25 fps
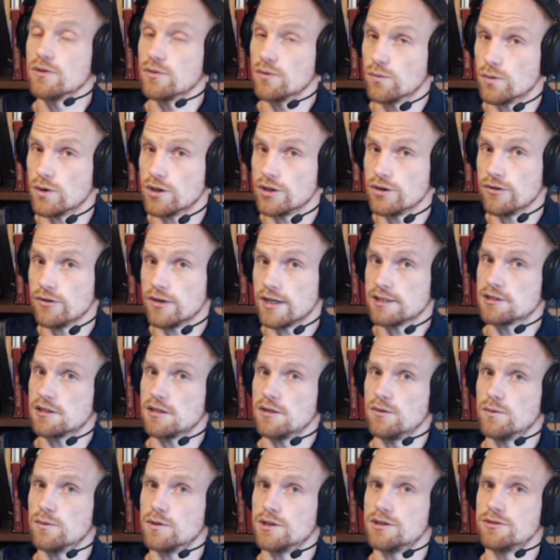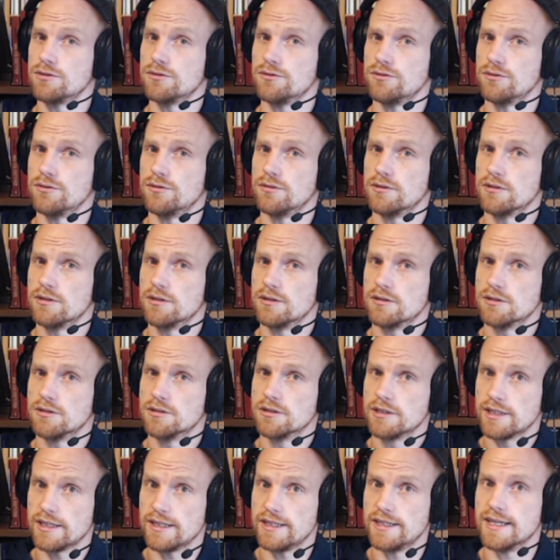What do you actually want to
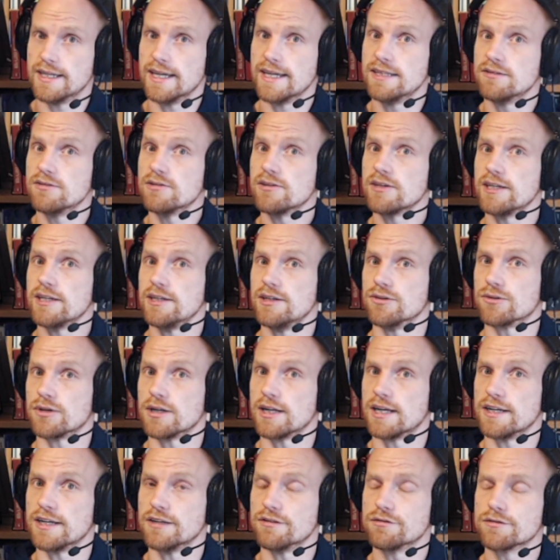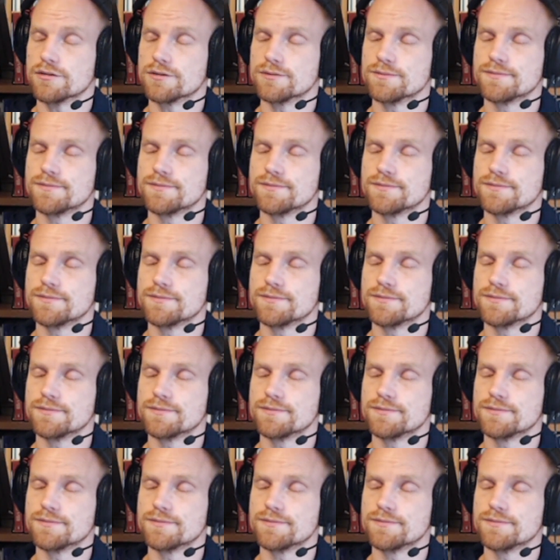create in your life?